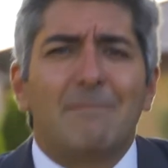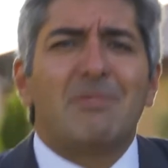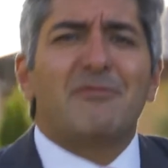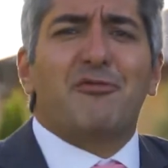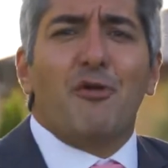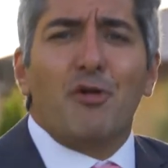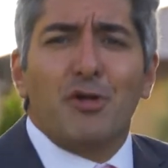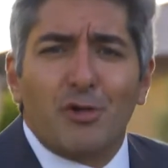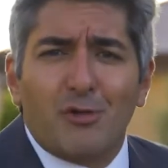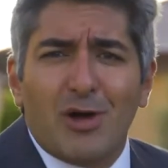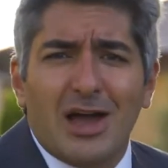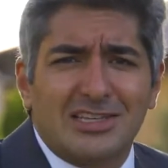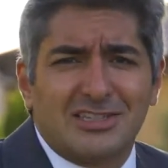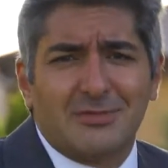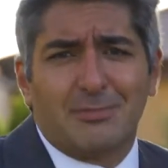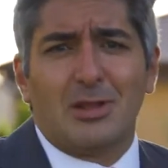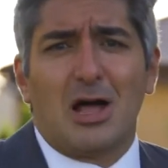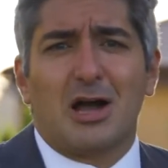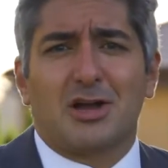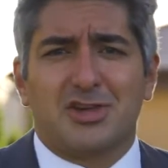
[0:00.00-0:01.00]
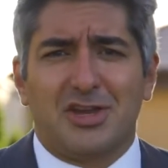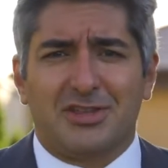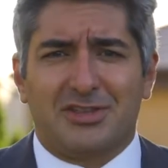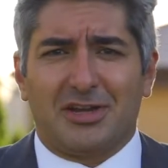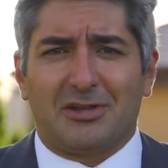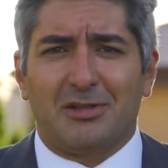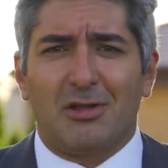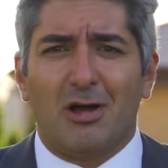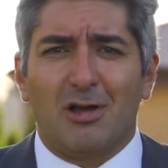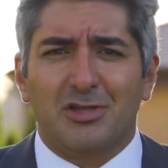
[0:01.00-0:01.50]
before the rise of blockchain
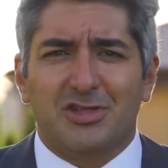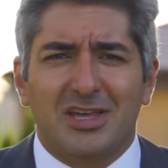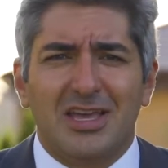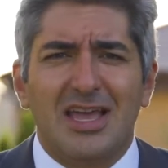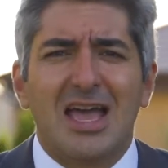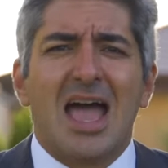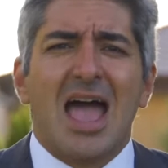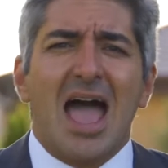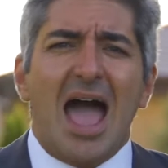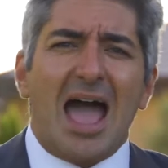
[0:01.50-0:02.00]
technology,